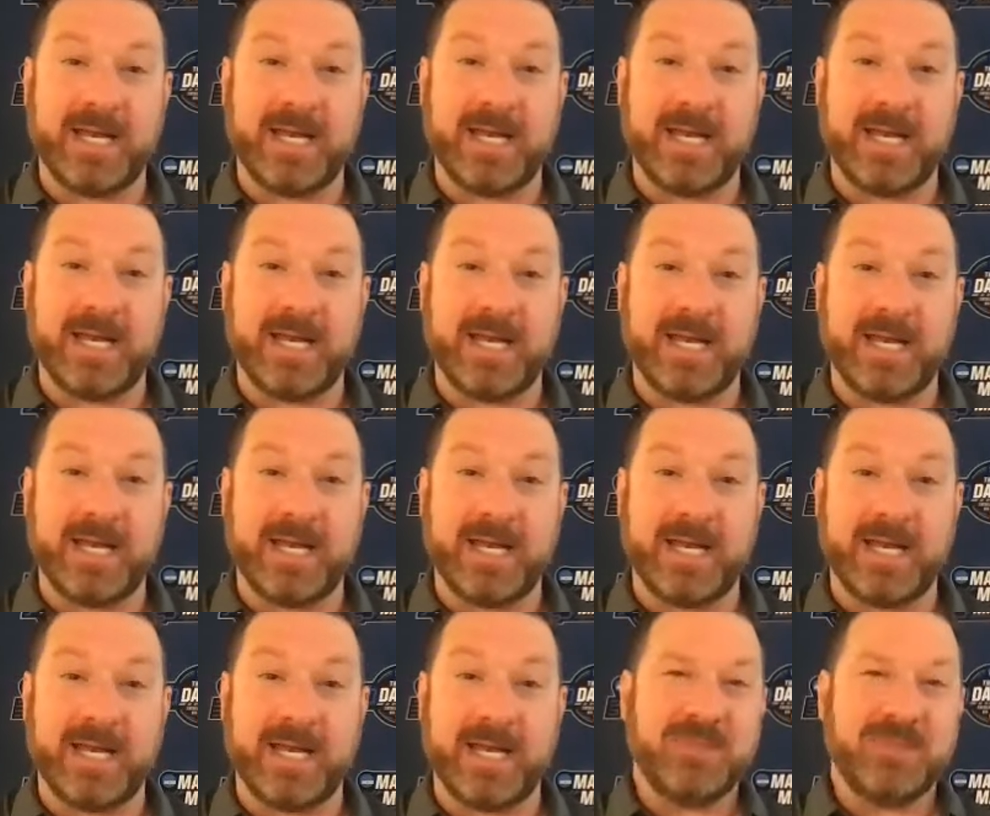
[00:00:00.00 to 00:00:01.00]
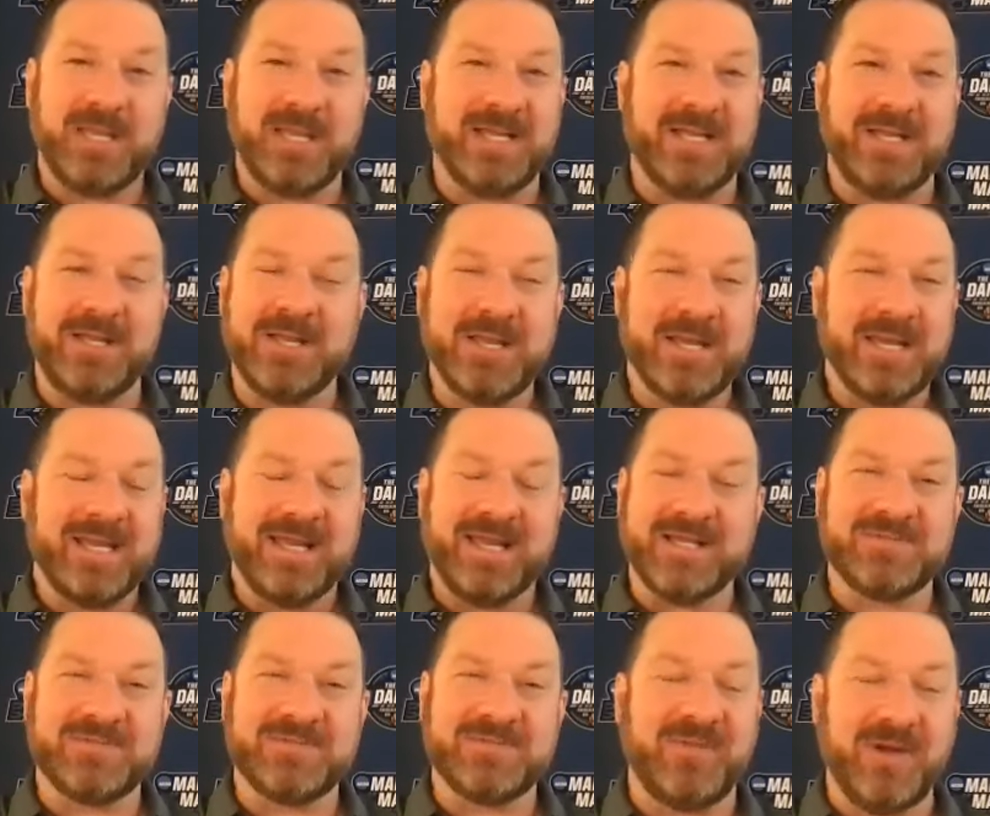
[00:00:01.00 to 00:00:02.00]
I mean, it's
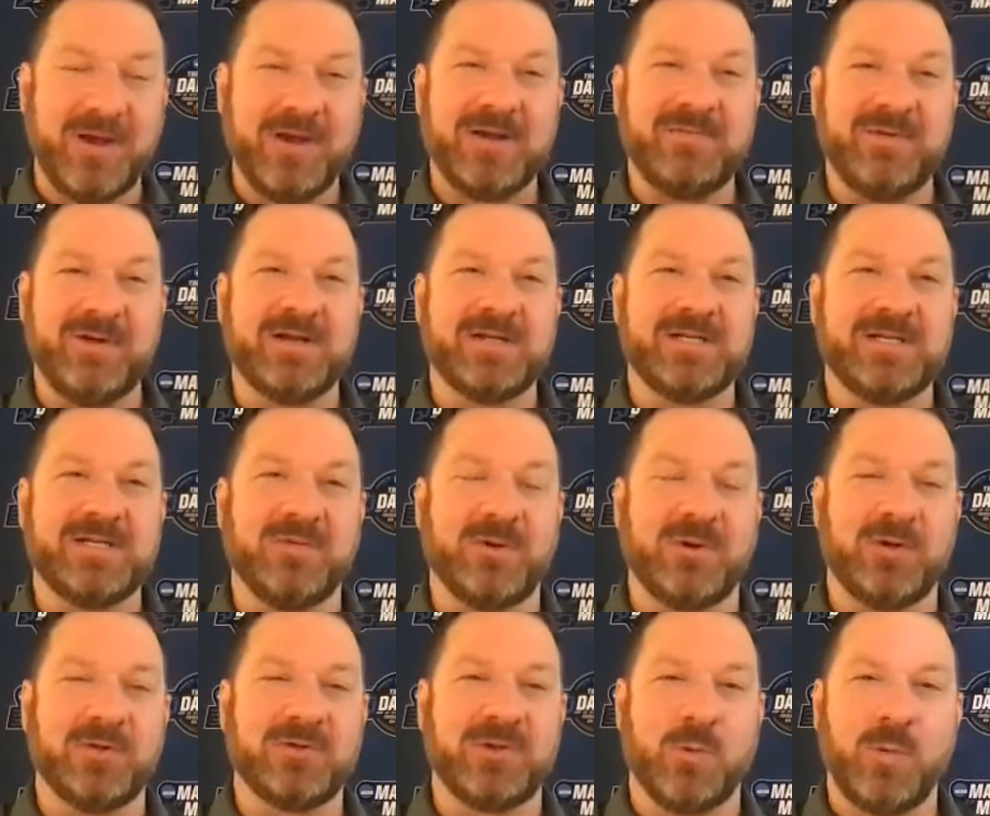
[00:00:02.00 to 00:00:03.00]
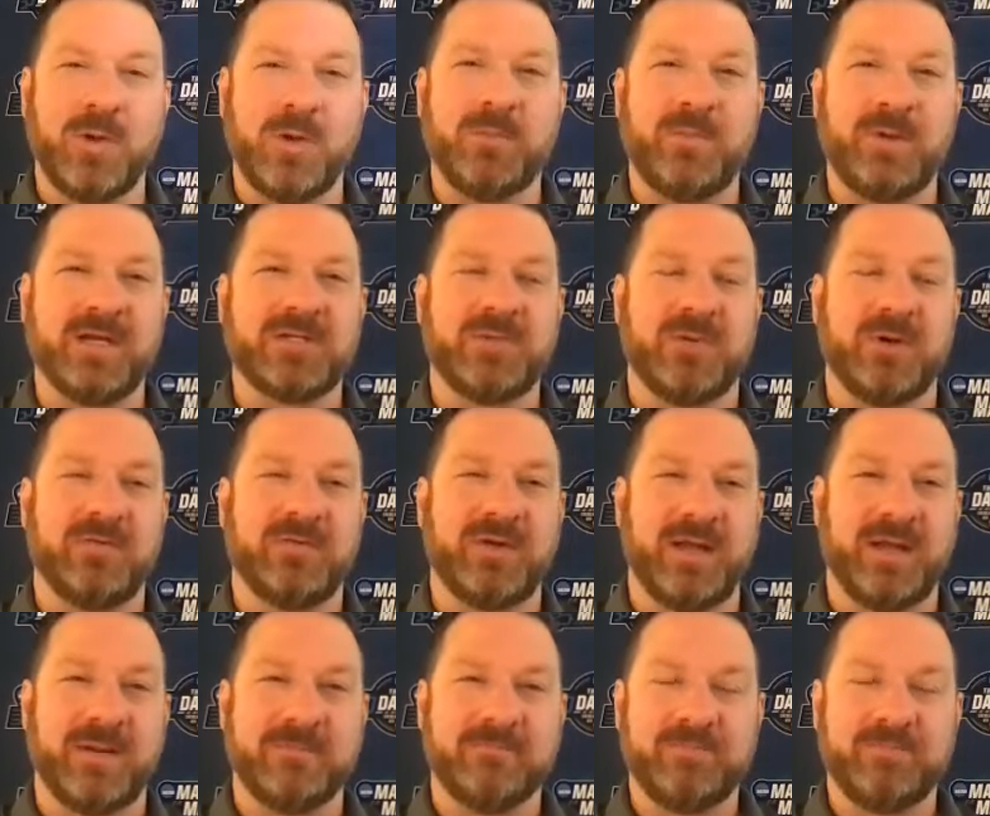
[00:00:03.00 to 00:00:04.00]
very, very difficult to win a Big 12 game.